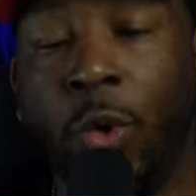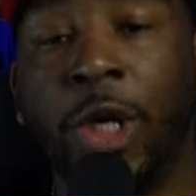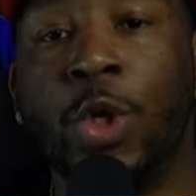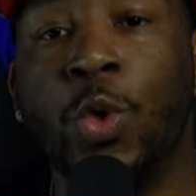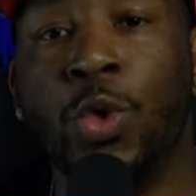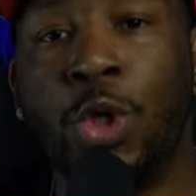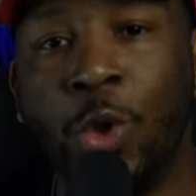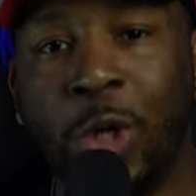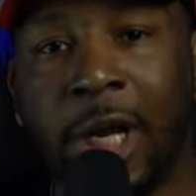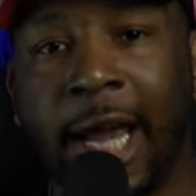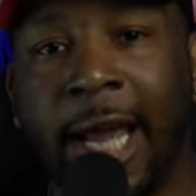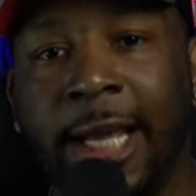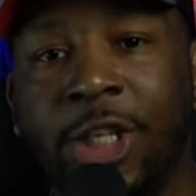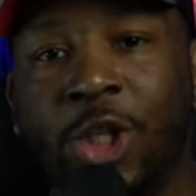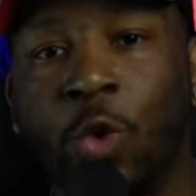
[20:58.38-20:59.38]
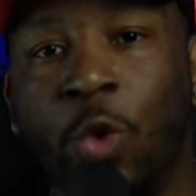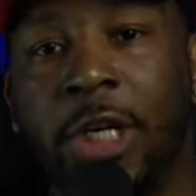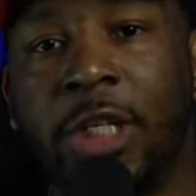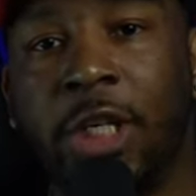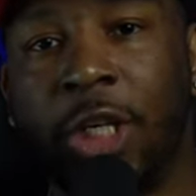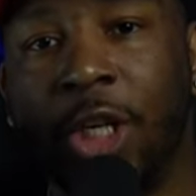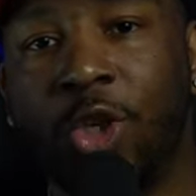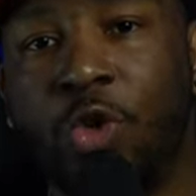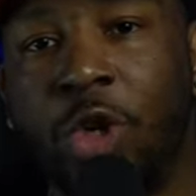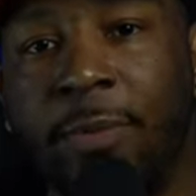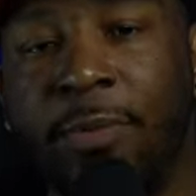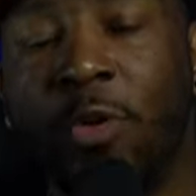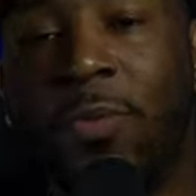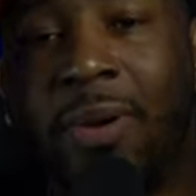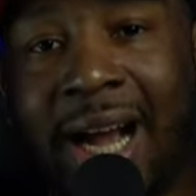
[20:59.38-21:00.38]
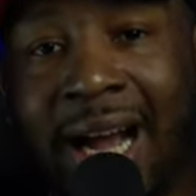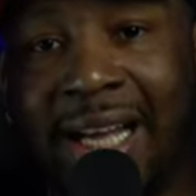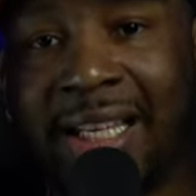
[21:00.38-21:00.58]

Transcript: When you do that, it's going to contribute